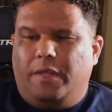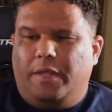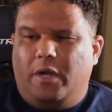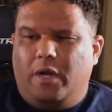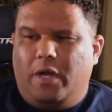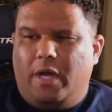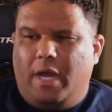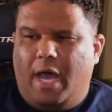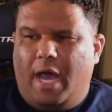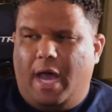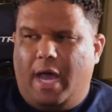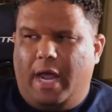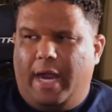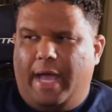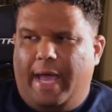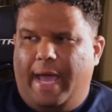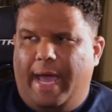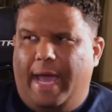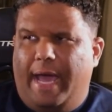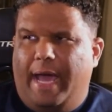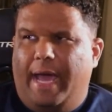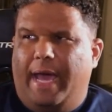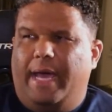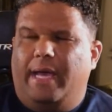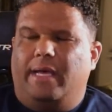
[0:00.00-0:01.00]
they're not
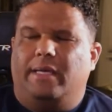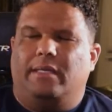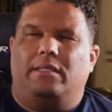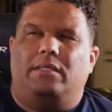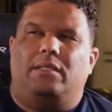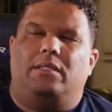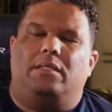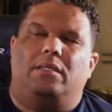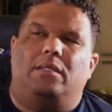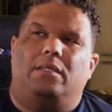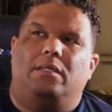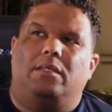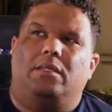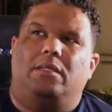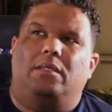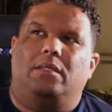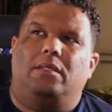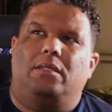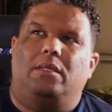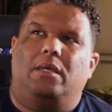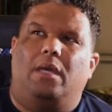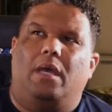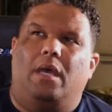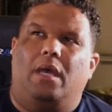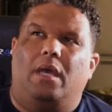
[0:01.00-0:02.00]
as
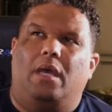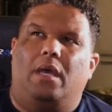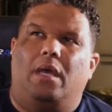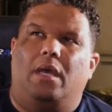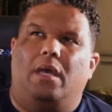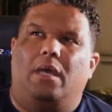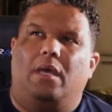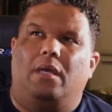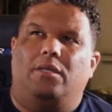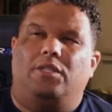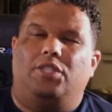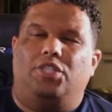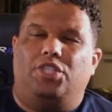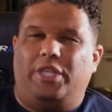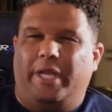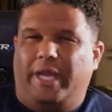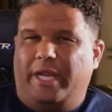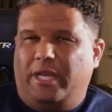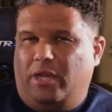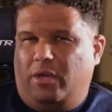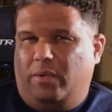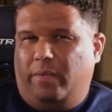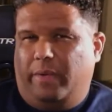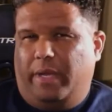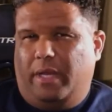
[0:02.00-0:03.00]

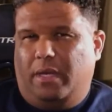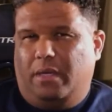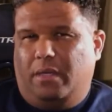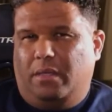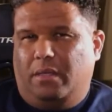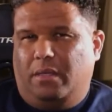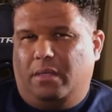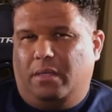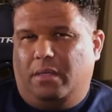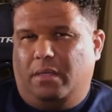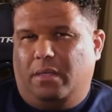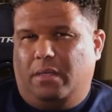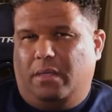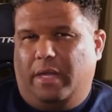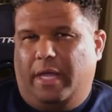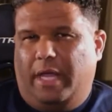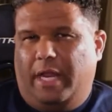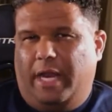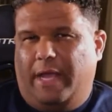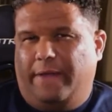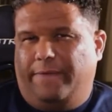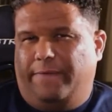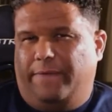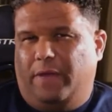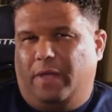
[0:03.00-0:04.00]
genuine,
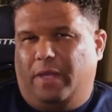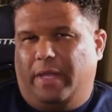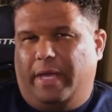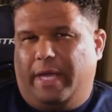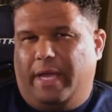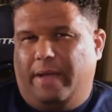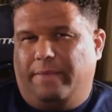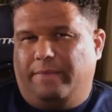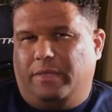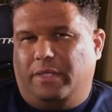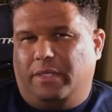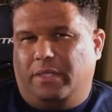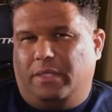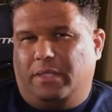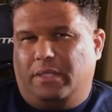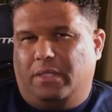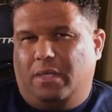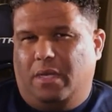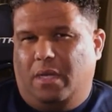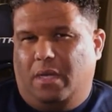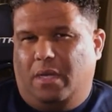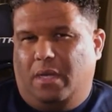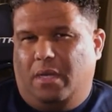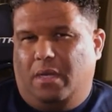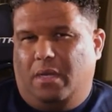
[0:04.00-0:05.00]
and I feel like I'm just
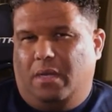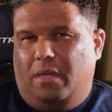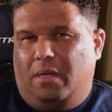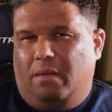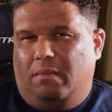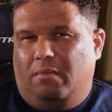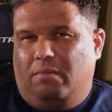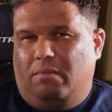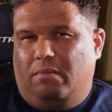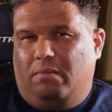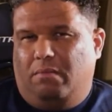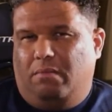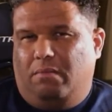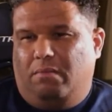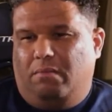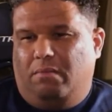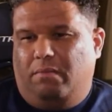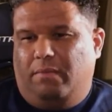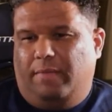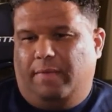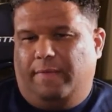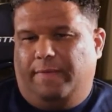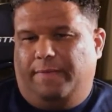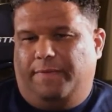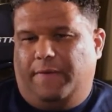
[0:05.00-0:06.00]

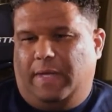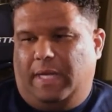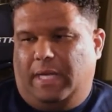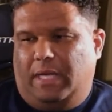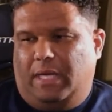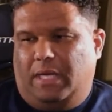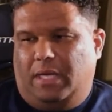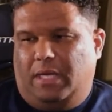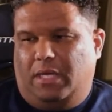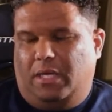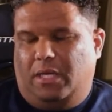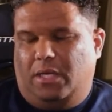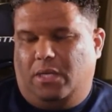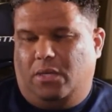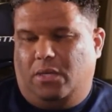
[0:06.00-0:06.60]
feeding